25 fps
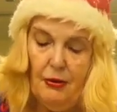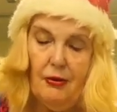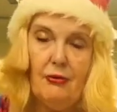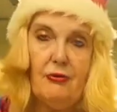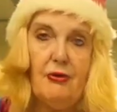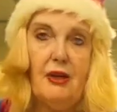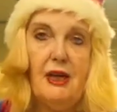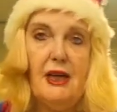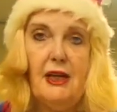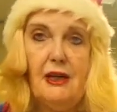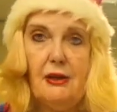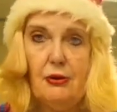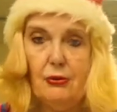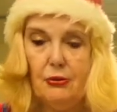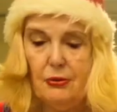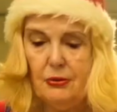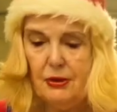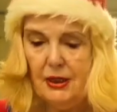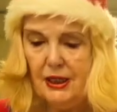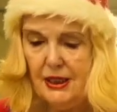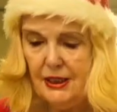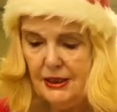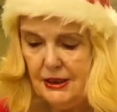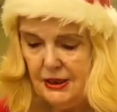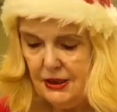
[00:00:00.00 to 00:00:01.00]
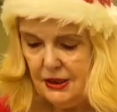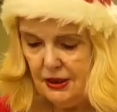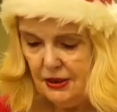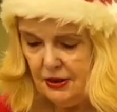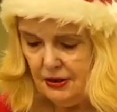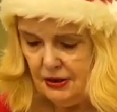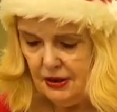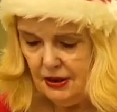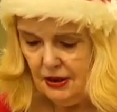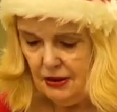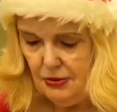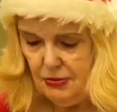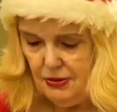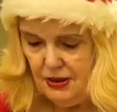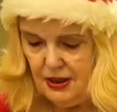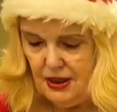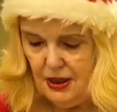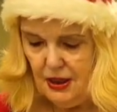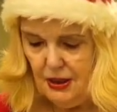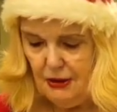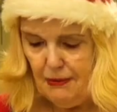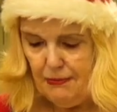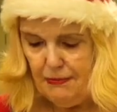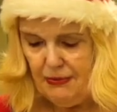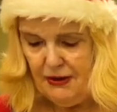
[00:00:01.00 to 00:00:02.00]
I won't need all this. So we'll
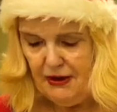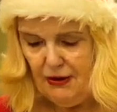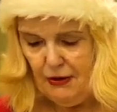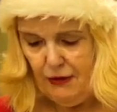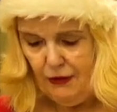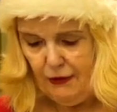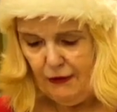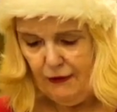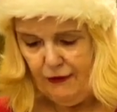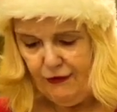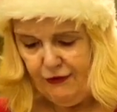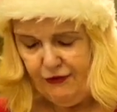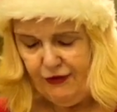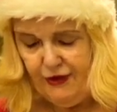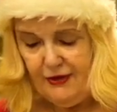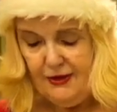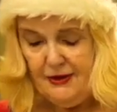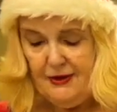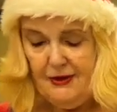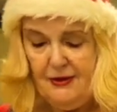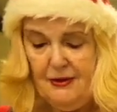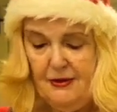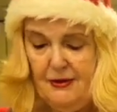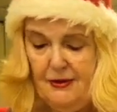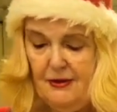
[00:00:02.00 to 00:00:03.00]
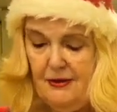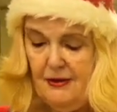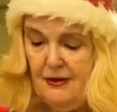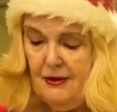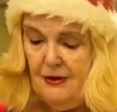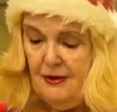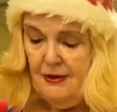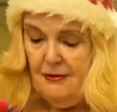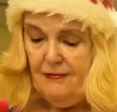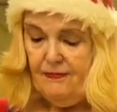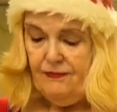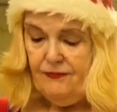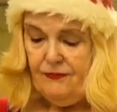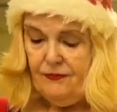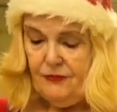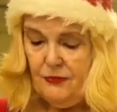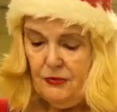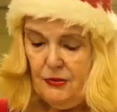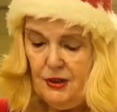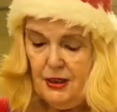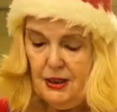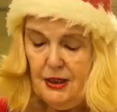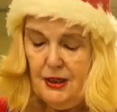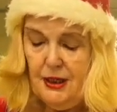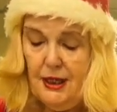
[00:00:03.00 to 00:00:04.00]
cut a bit off.
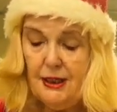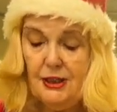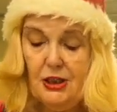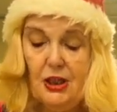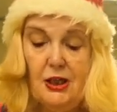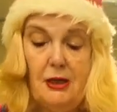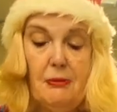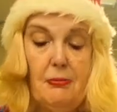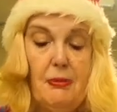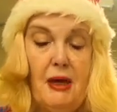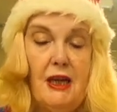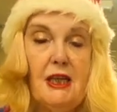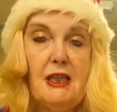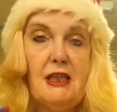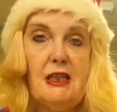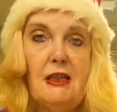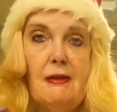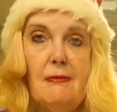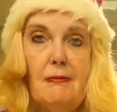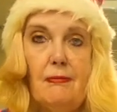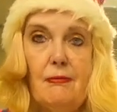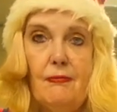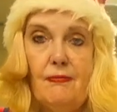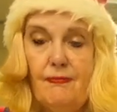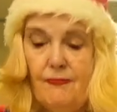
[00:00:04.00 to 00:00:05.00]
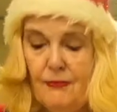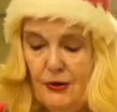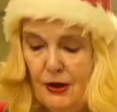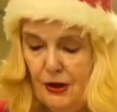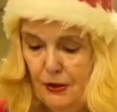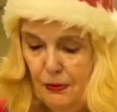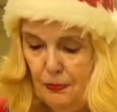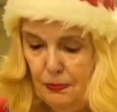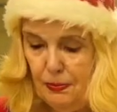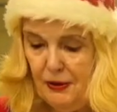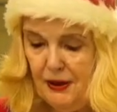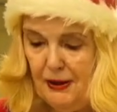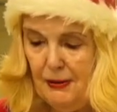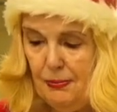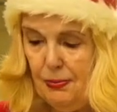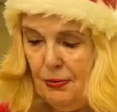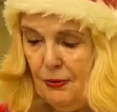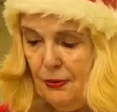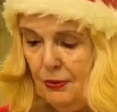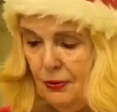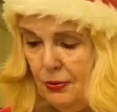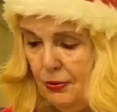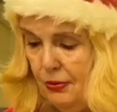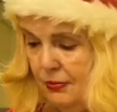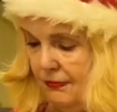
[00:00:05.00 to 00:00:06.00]
We can actually make some little
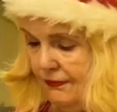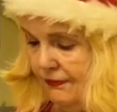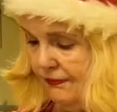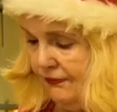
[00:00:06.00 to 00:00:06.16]
people